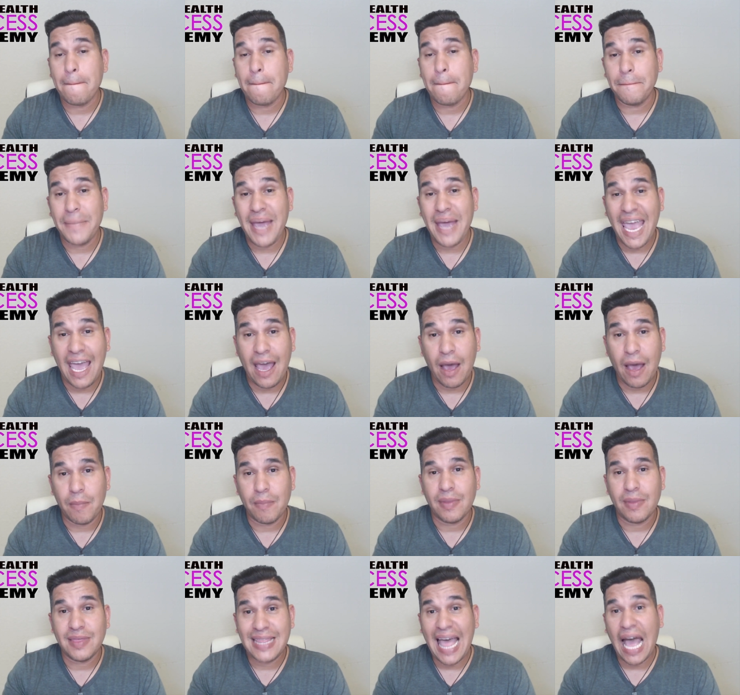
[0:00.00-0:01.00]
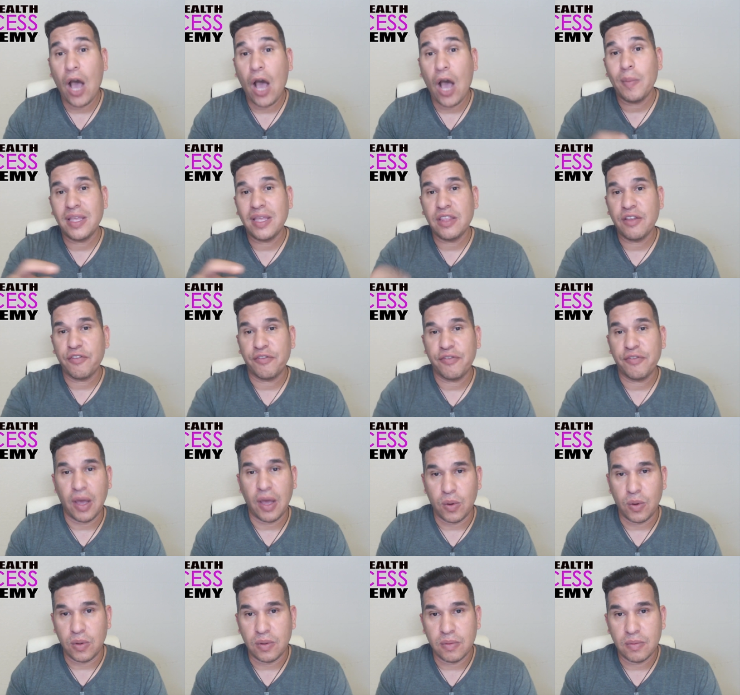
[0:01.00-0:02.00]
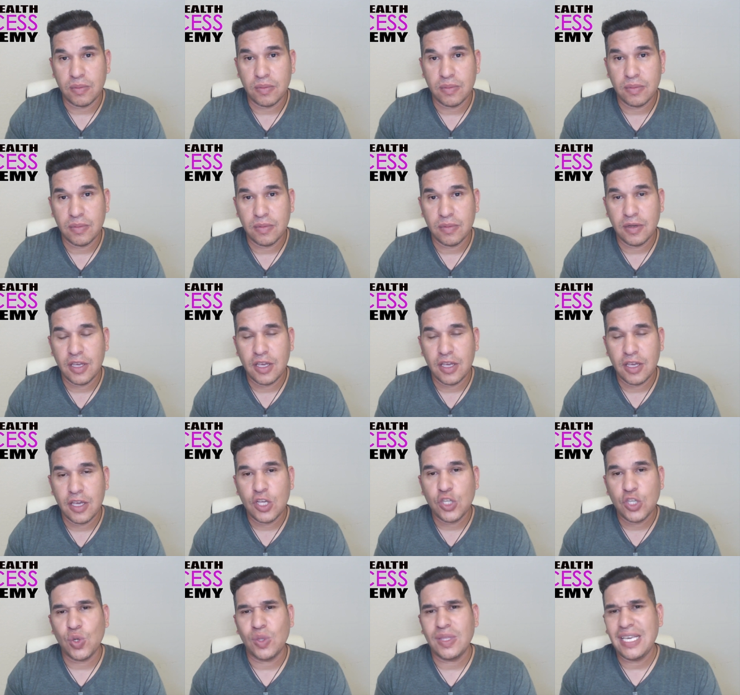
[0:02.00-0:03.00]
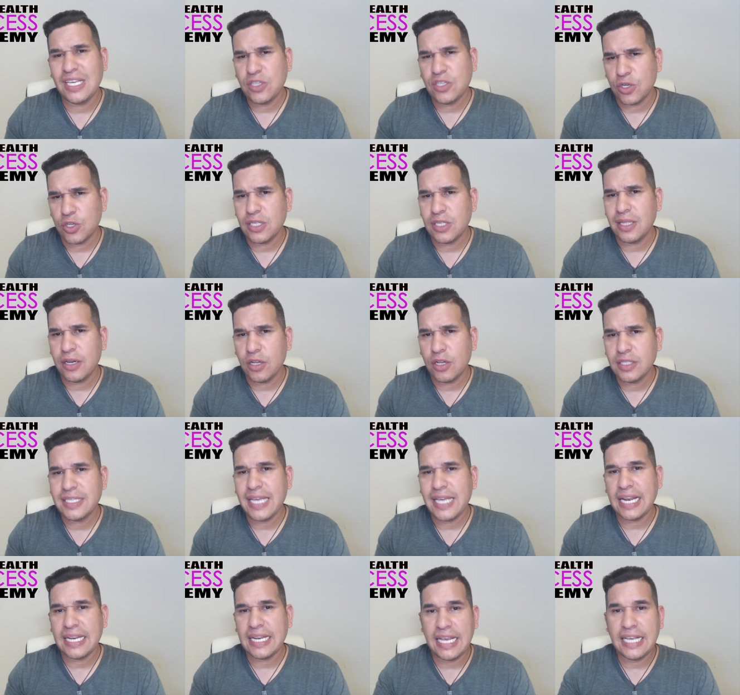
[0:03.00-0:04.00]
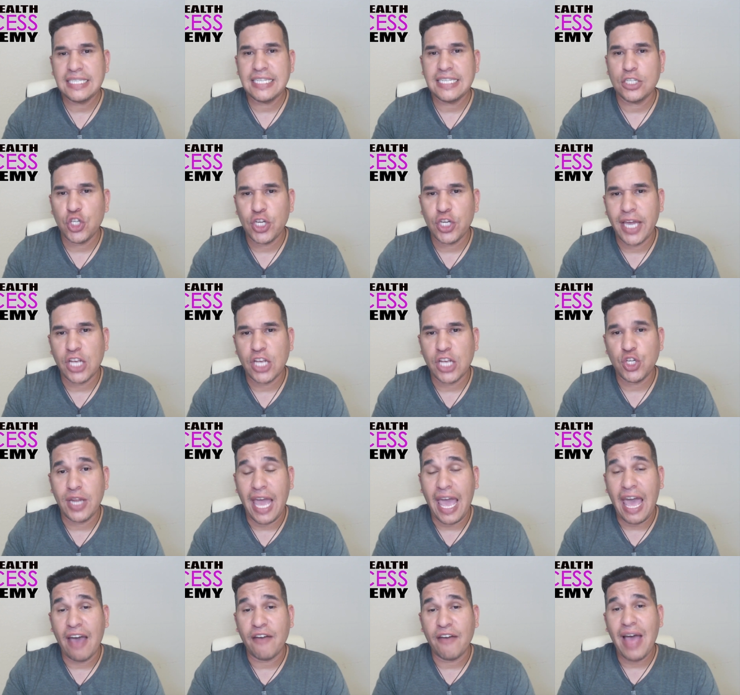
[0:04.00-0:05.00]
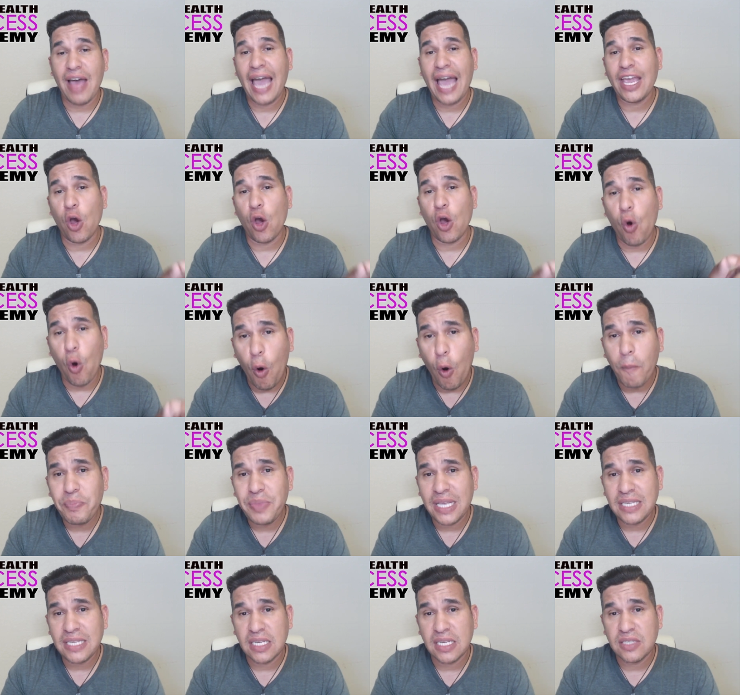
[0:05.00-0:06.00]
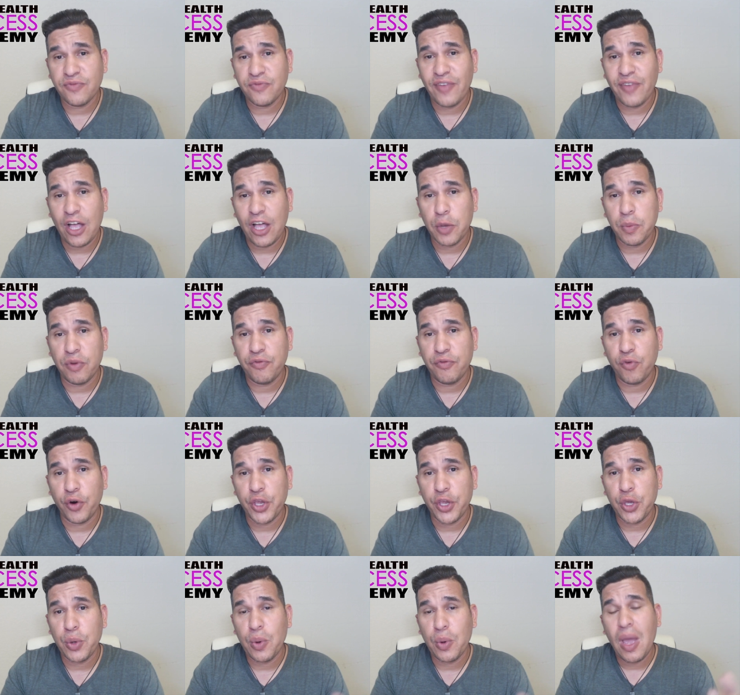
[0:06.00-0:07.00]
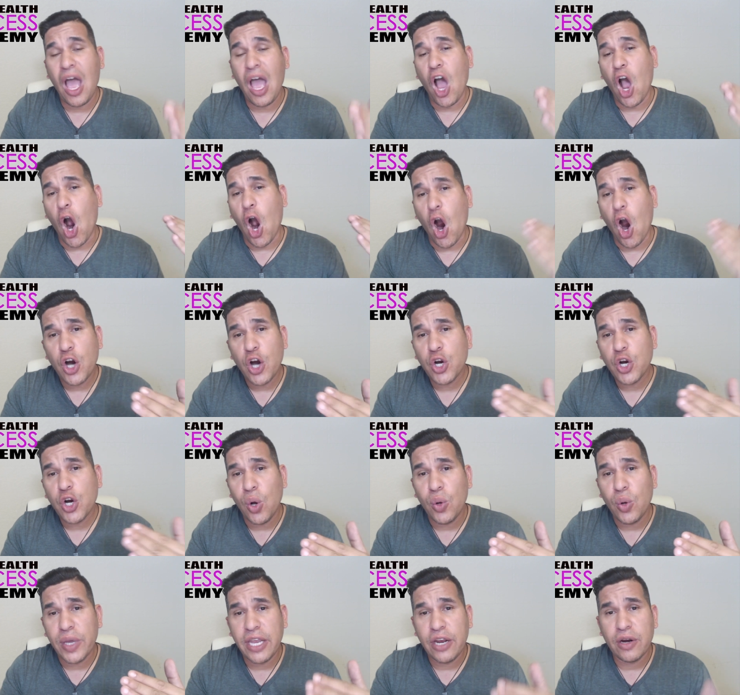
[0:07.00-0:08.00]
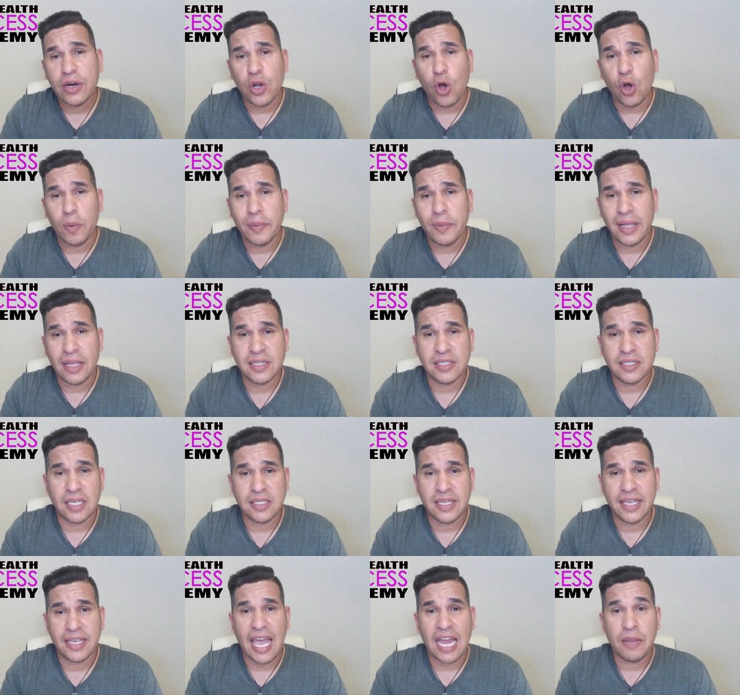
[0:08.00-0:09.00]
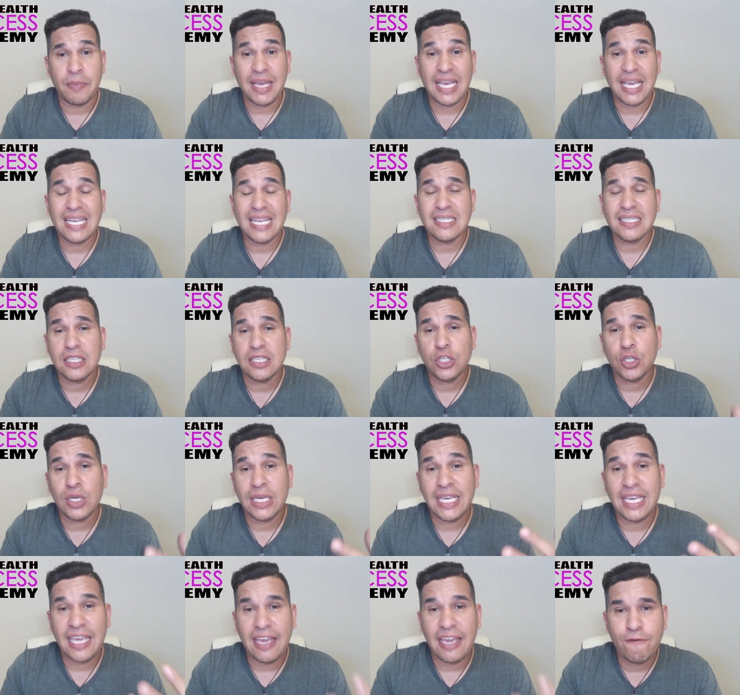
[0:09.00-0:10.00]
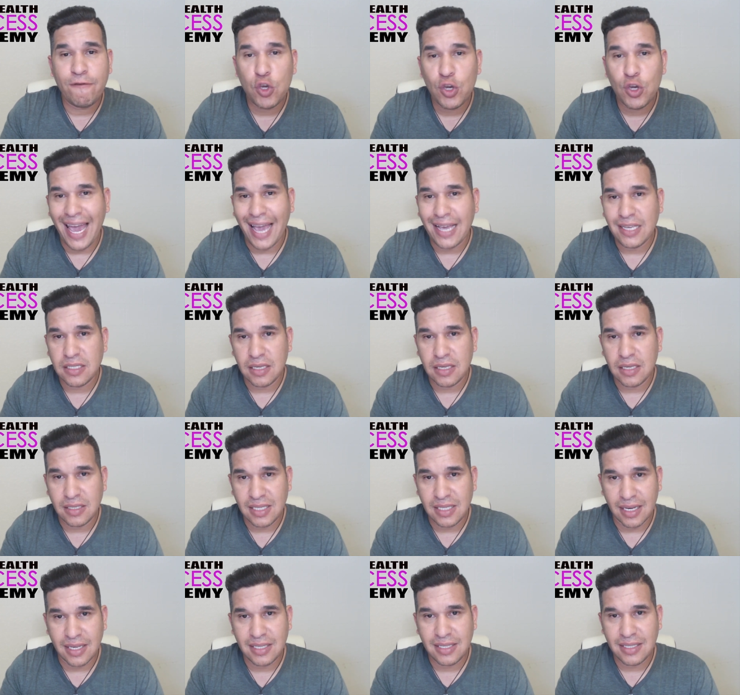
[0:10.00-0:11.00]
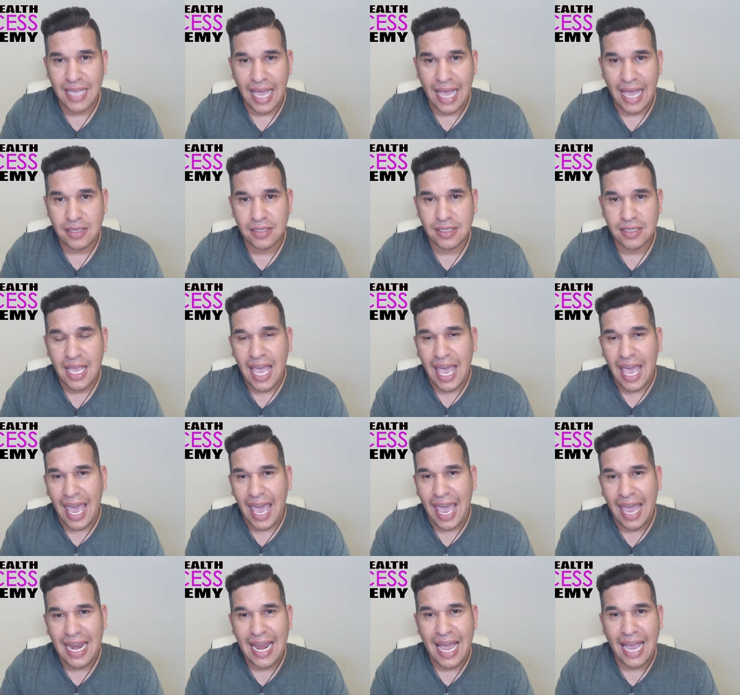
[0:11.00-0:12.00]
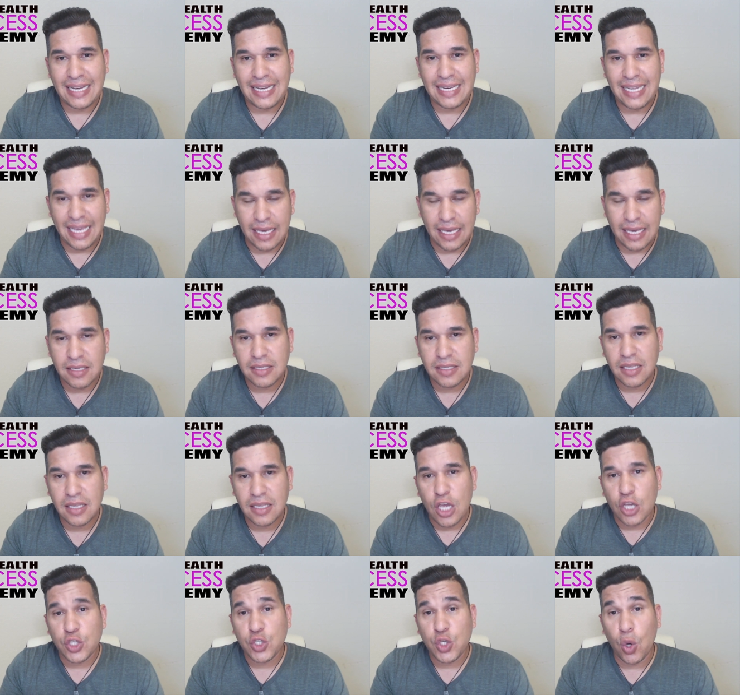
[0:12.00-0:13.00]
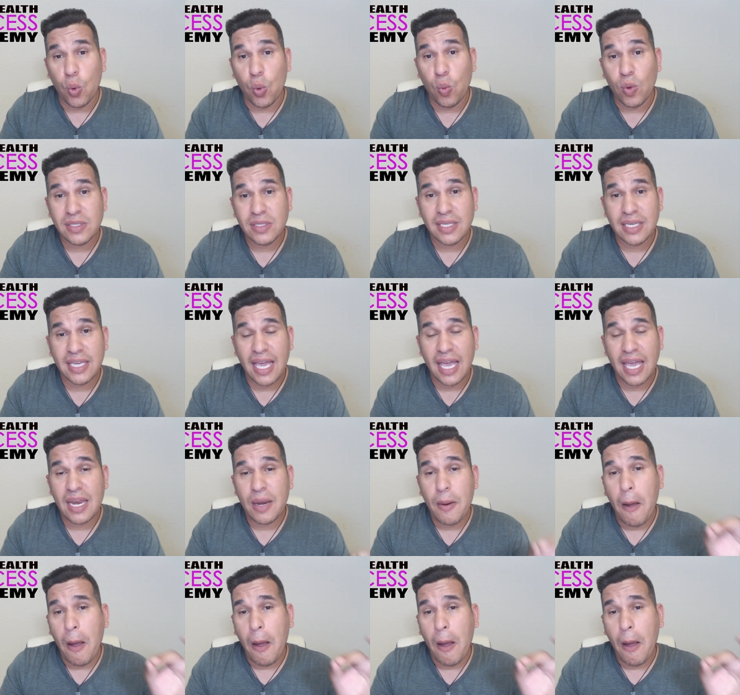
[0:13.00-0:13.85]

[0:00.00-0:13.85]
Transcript: Bam, now I'm in their phone. So these are little techniques that you guys should have. I hope this is valuable for you. Our goal here at Home Health Success Academy is to give you guys success and ideas. So once again,